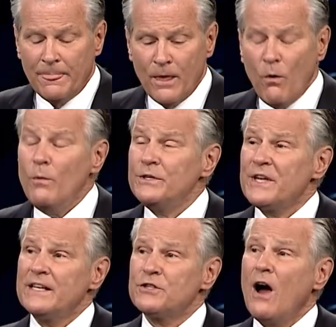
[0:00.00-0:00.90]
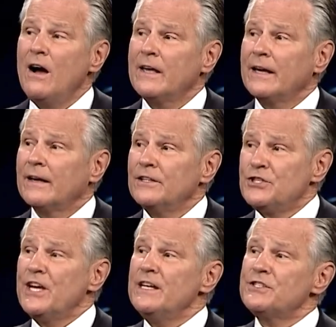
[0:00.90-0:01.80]
What was that talking?
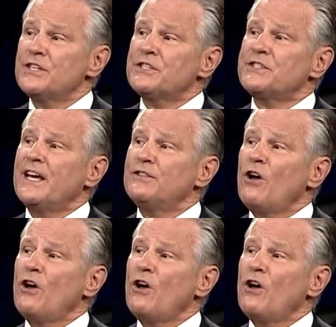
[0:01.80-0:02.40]
Jesus said,